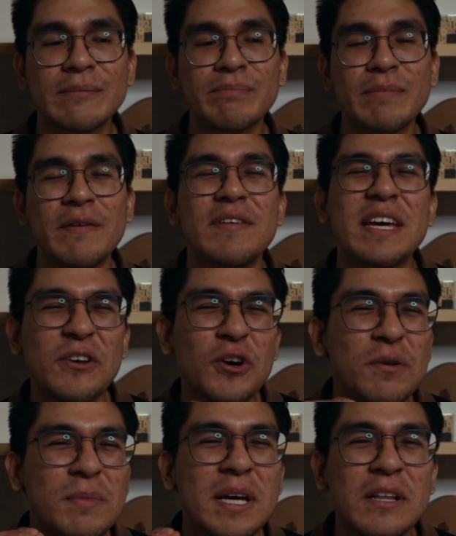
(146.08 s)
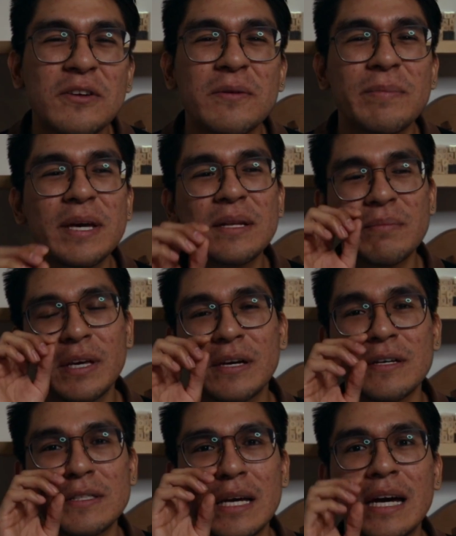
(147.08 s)
maybe annoys me a little bit,
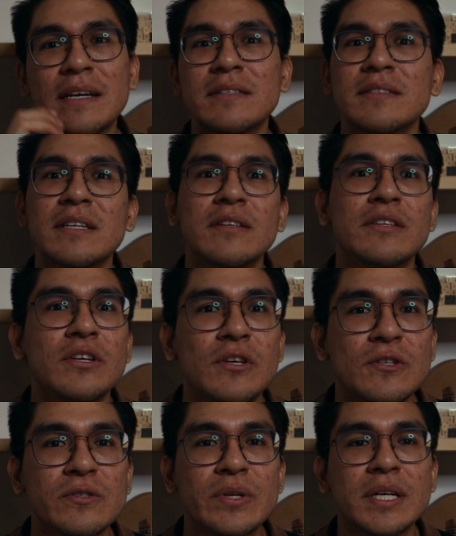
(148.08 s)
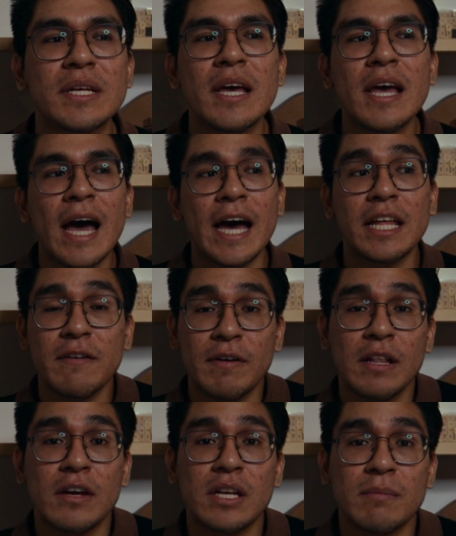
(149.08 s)
because I'm still not used to it. I live
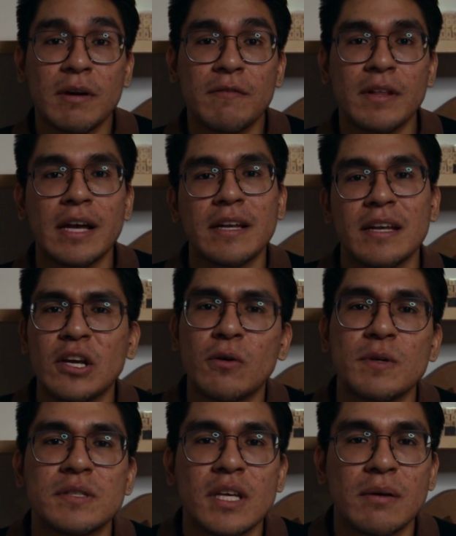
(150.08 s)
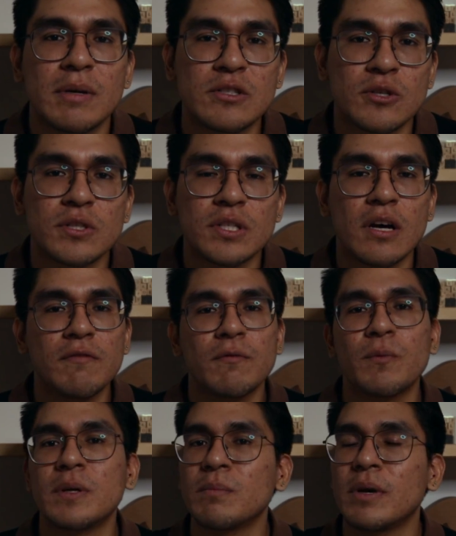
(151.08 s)
alone in my flat and I always take my shoes
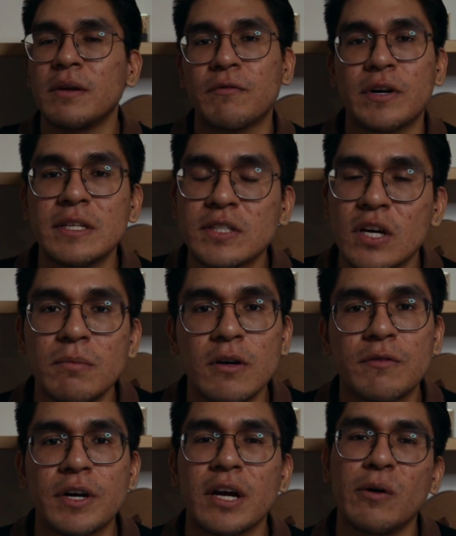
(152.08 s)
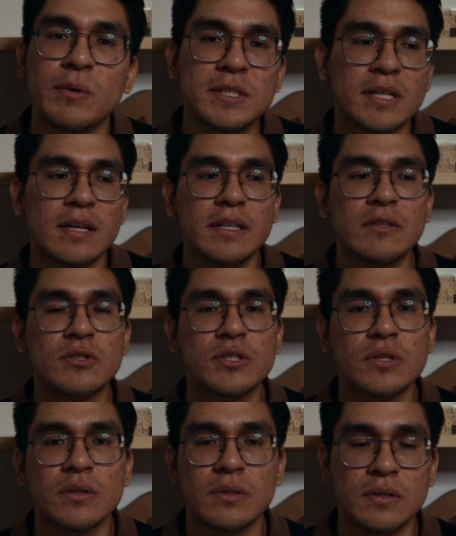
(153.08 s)
off. When my friends come over, I always tell them
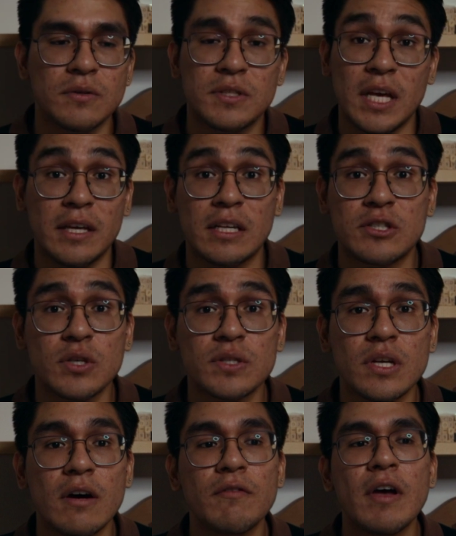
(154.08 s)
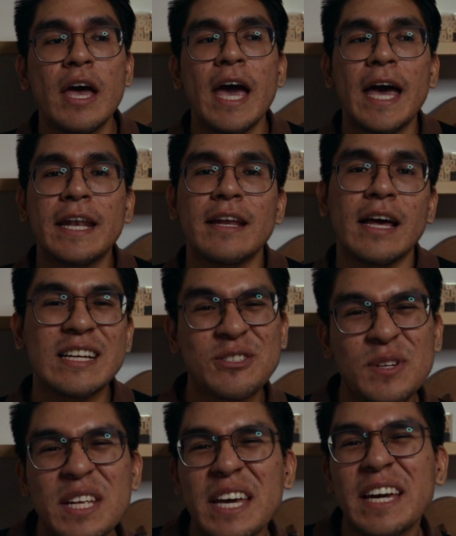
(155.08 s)
to take their shoes off. And
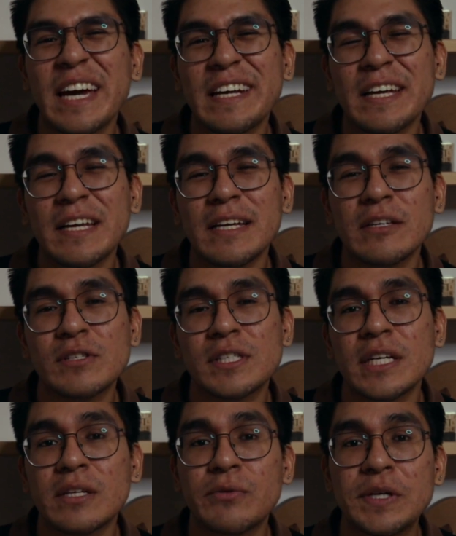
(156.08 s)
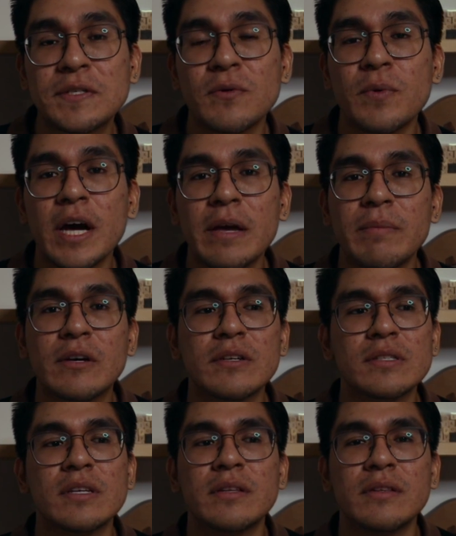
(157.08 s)
actually I kind of understand the reason why,
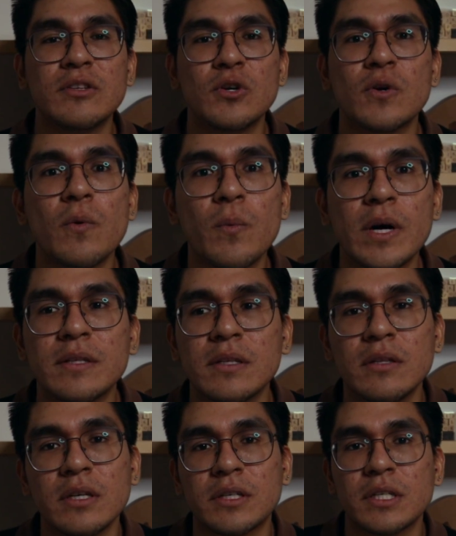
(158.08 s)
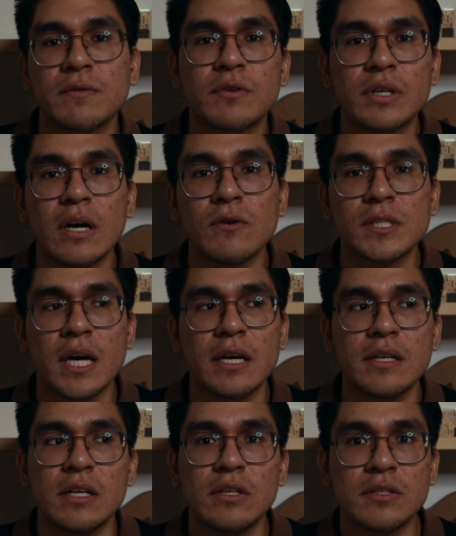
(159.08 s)
because you don't want the dirt from
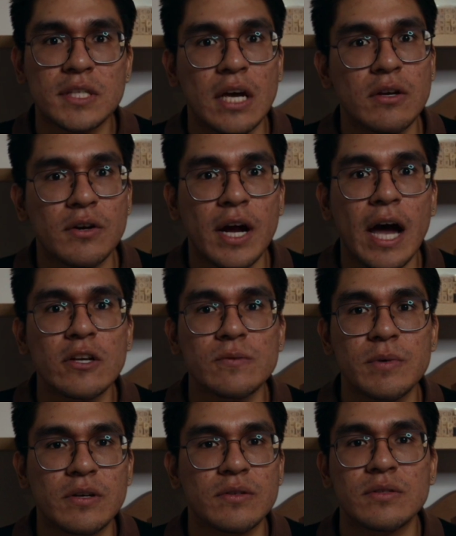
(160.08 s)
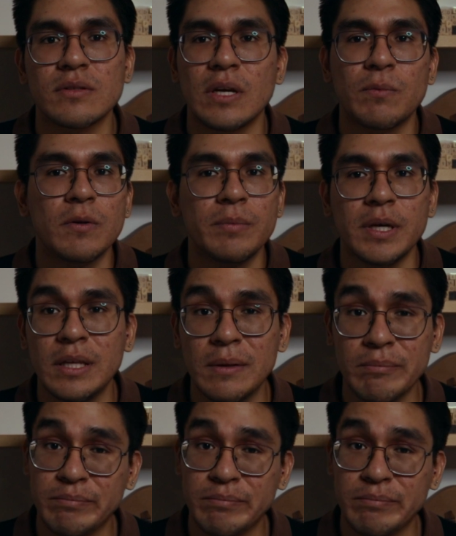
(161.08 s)
outside inside your house, because it will be